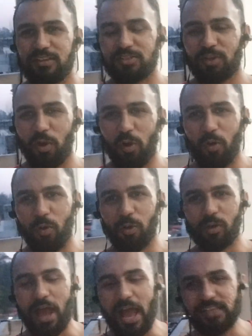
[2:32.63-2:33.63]

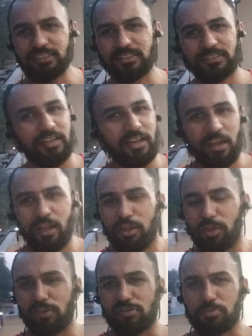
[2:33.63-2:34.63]
So guys,
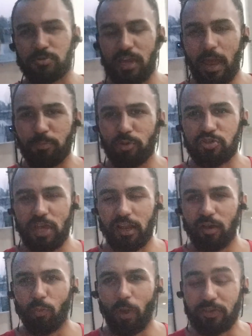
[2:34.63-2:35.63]
you can subscribe to your
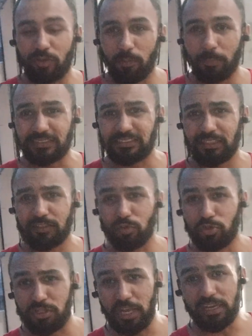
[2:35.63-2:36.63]
channel White Collar Muscle
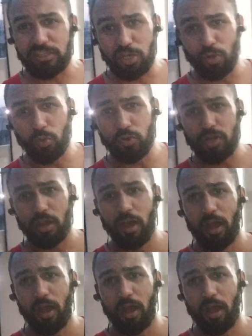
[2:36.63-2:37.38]
to stay tuned